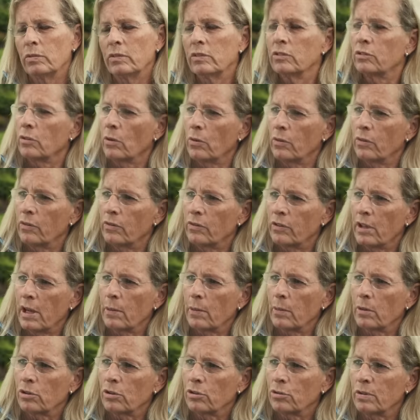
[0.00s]
and so they
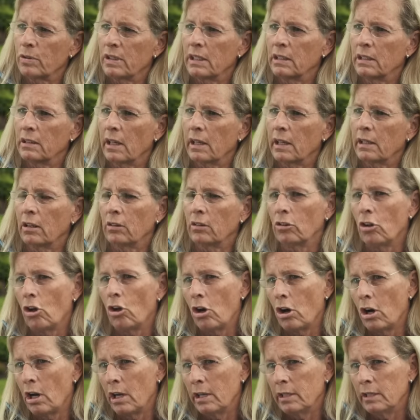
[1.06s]
were treated like a
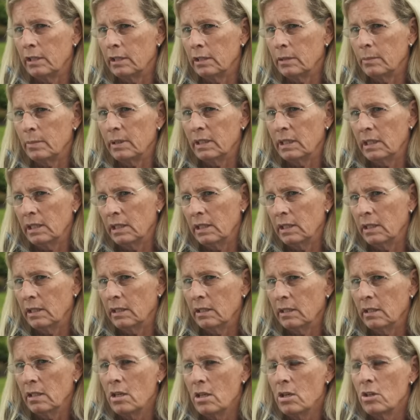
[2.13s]
lawn in the
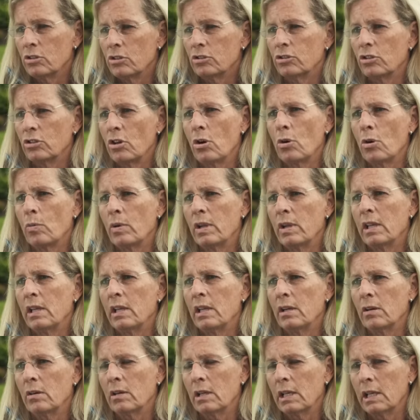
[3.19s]
beginning. So we
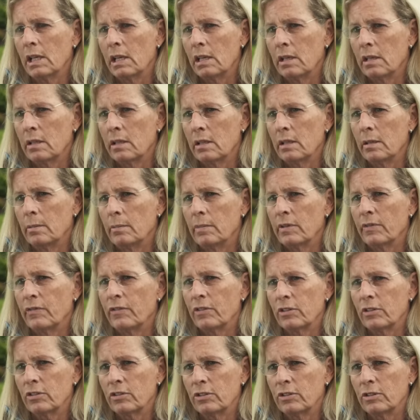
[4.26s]
irrigated them the
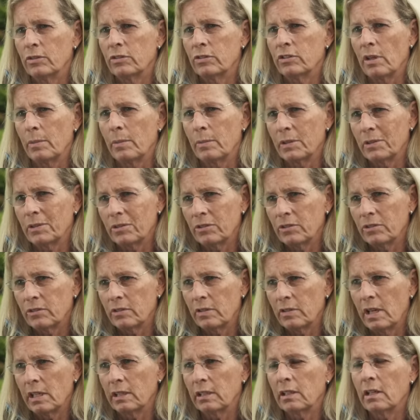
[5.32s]
first two summers
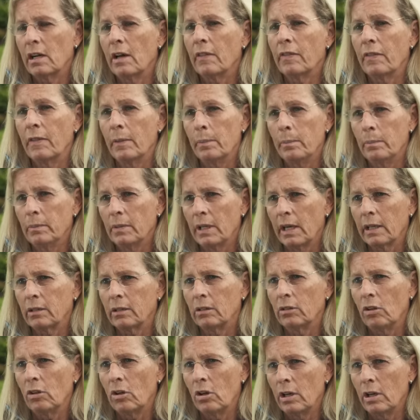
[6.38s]
and cut them like a
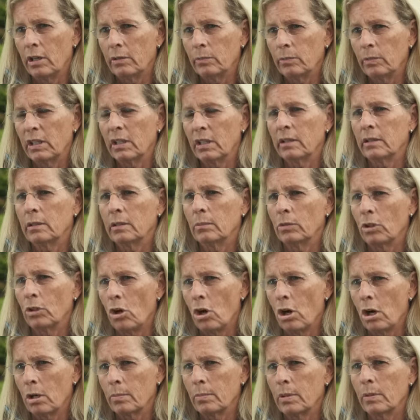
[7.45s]
lawn. We cut them
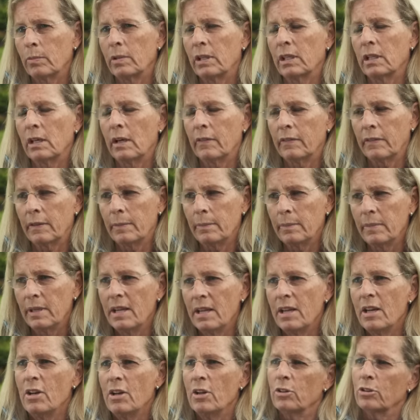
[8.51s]
long, but we cut them
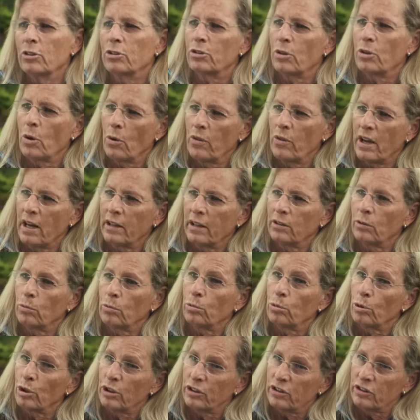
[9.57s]
so that the
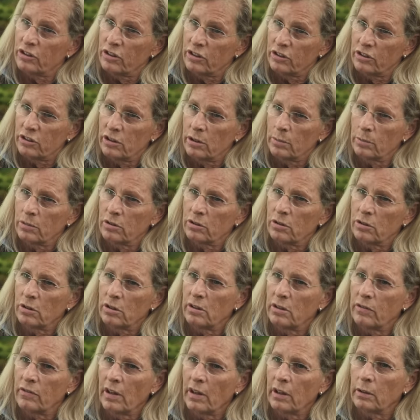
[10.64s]
root systems could
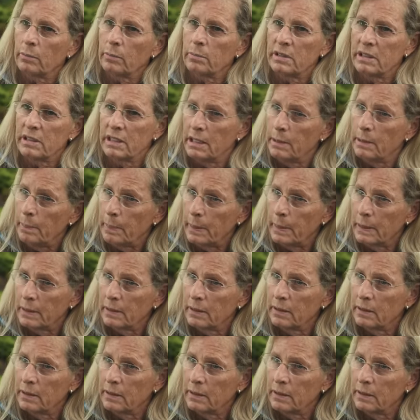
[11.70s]
develop deep.